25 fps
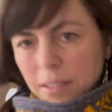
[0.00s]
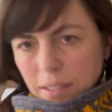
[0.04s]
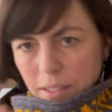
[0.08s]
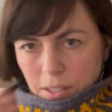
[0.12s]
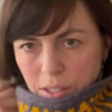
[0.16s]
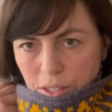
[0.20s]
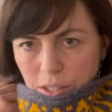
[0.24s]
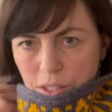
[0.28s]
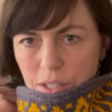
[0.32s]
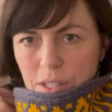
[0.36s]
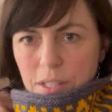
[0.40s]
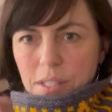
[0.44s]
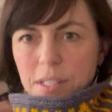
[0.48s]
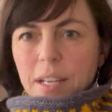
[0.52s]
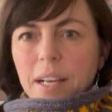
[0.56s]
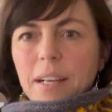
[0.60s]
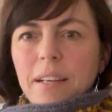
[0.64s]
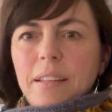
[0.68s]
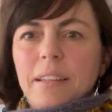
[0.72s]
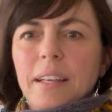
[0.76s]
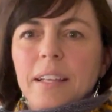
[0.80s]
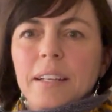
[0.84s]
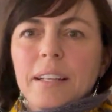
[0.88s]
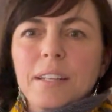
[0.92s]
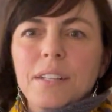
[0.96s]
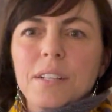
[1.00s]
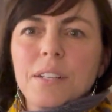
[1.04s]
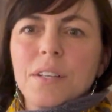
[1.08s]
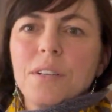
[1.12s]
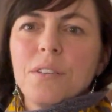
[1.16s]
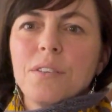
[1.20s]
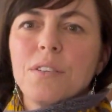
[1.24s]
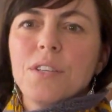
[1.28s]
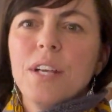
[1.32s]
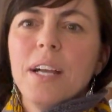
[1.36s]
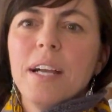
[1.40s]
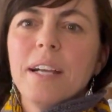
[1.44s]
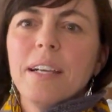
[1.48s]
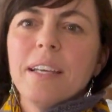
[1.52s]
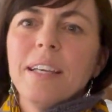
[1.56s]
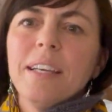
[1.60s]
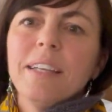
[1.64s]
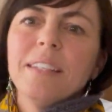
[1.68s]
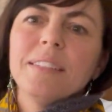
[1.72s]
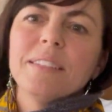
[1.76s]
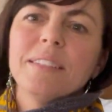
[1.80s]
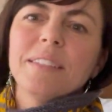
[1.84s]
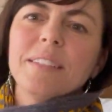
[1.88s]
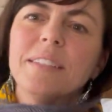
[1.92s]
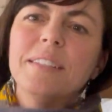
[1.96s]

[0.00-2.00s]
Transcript: You can just tuck that under your jacket,